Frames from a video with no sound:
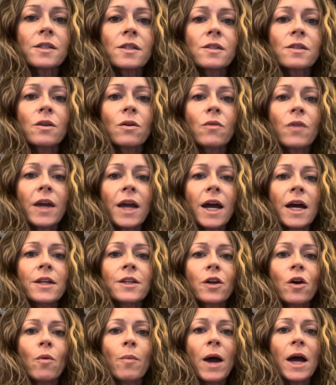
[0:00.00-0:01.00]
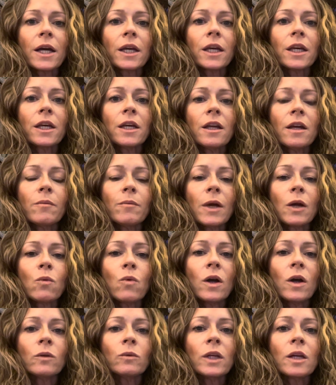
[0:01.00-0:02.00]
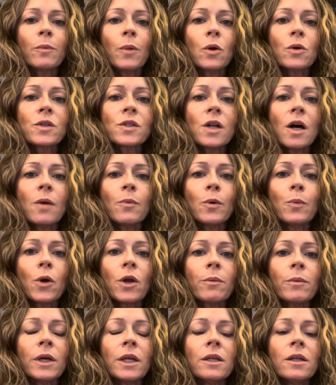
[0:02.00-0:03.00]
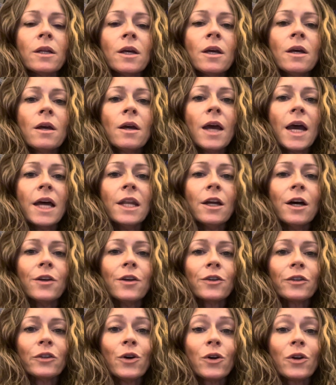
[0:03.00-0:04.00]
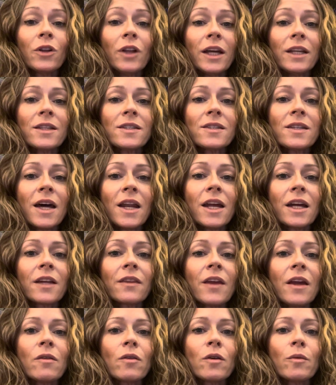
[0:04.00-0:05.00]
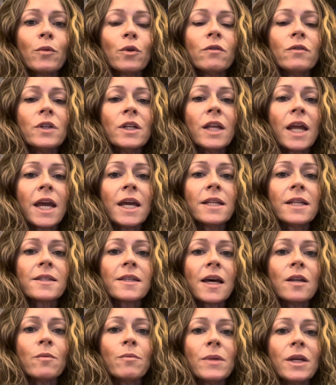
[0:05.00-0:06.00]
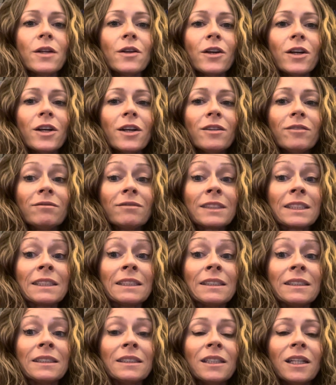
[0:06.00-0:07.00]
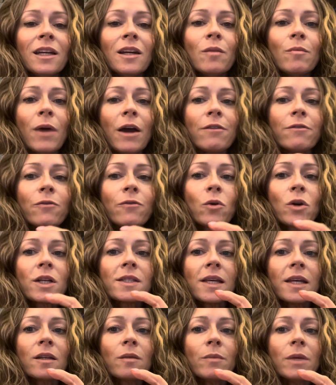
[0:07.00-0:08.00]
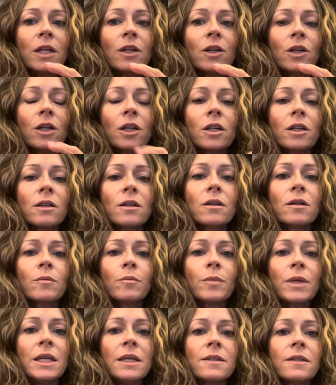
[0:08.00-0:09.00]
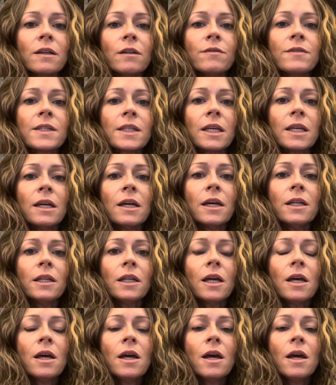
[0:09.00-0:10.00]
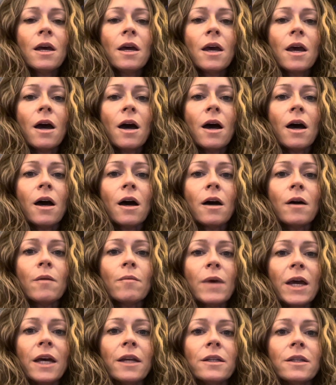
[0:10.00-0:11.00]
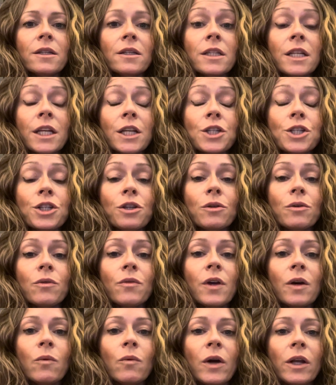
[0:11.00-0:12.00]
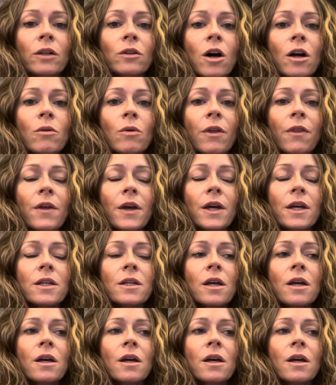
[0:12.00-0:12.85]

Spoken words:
So they had to go back in at my 1 week post-op appointment, and under local anesthetic, they removed an 8 centimeter by 4 centimeter piece of skin and tissue that went along with it.